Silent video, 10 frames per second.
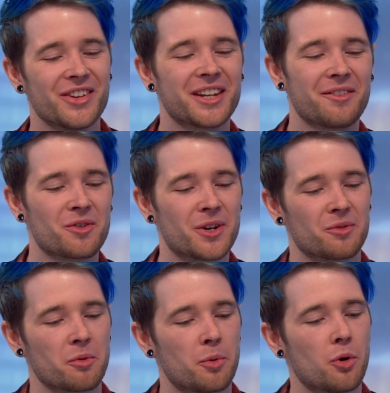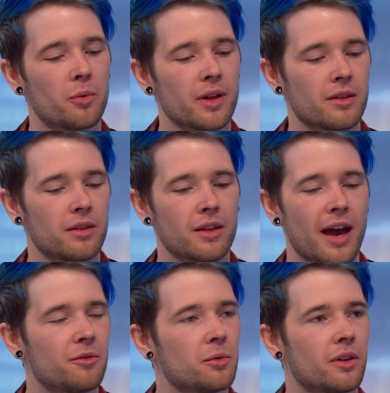they just have a really good rapport with
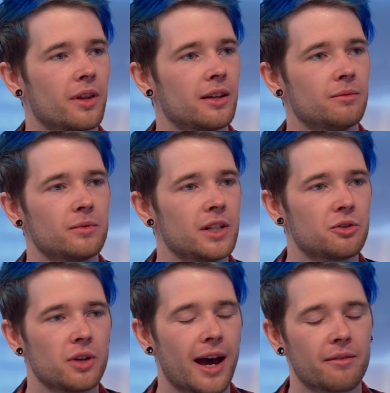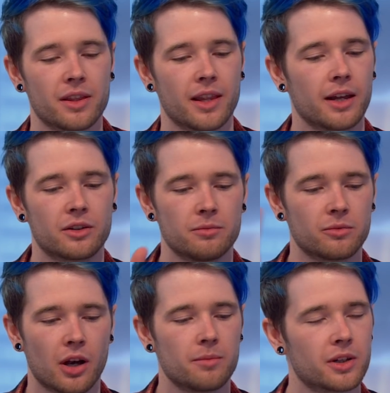everyone. They literally have in their
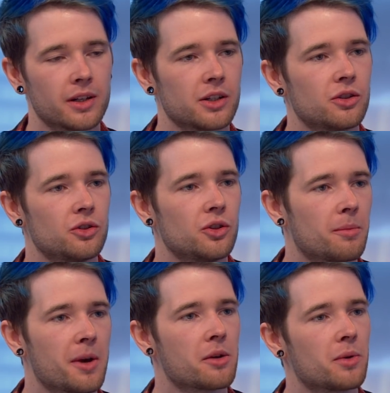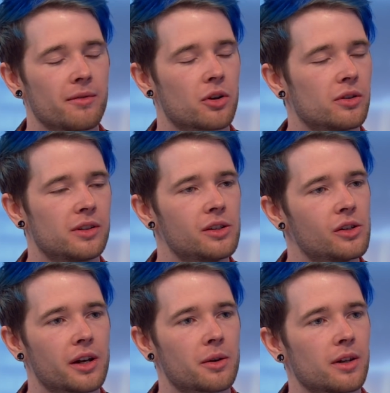terms and conditions you can make whatever content you
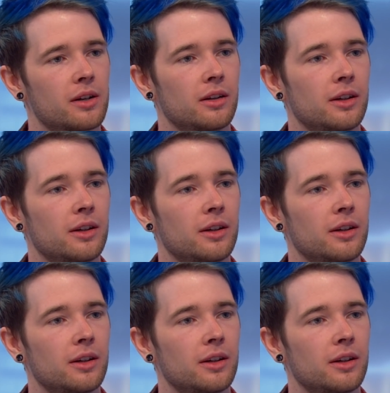mm. like with it